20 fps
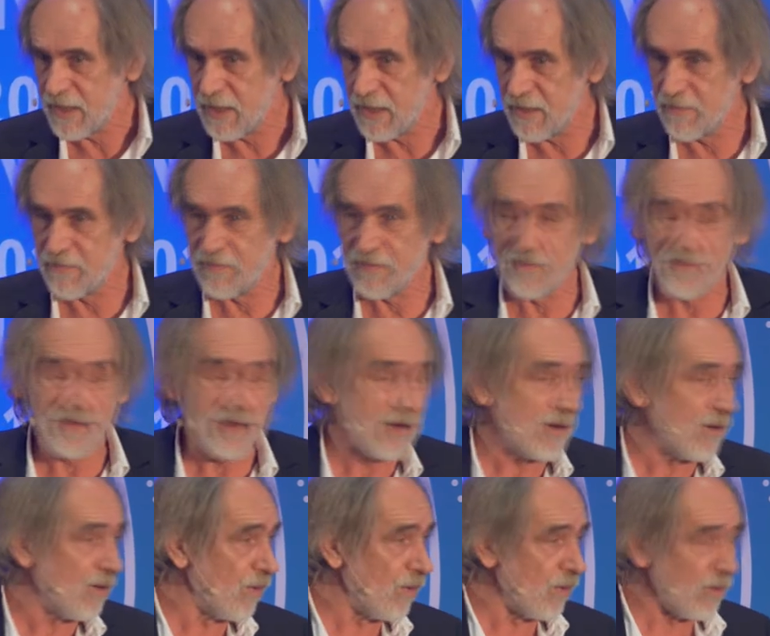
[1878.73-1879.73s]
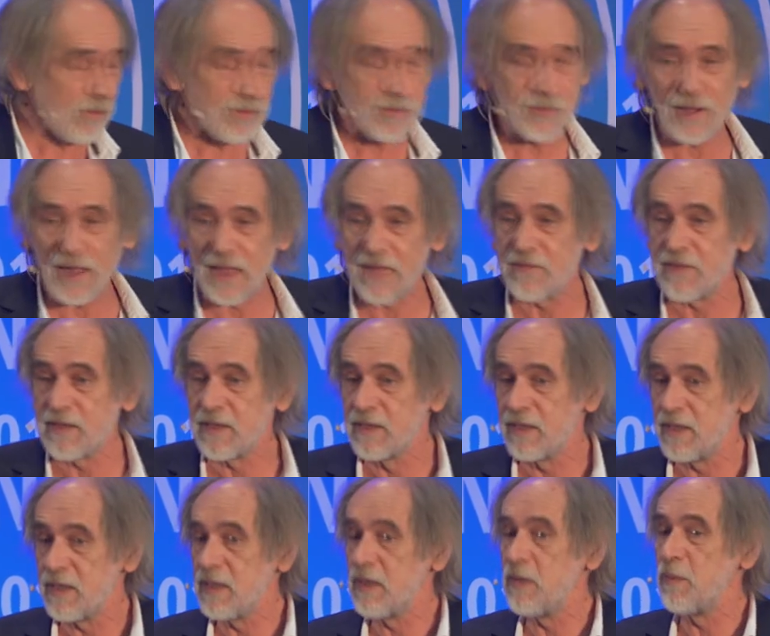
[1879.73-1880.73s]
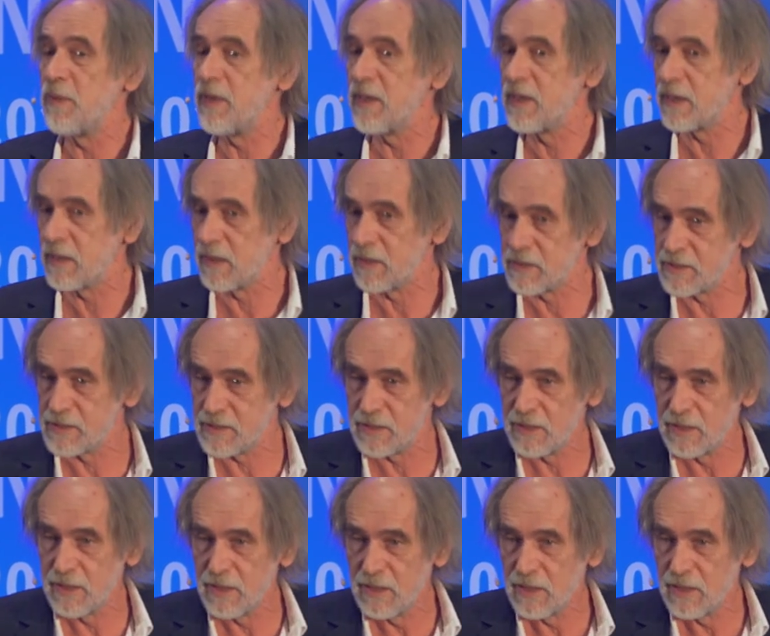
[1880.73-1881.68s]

if we were all driving e-vehicles,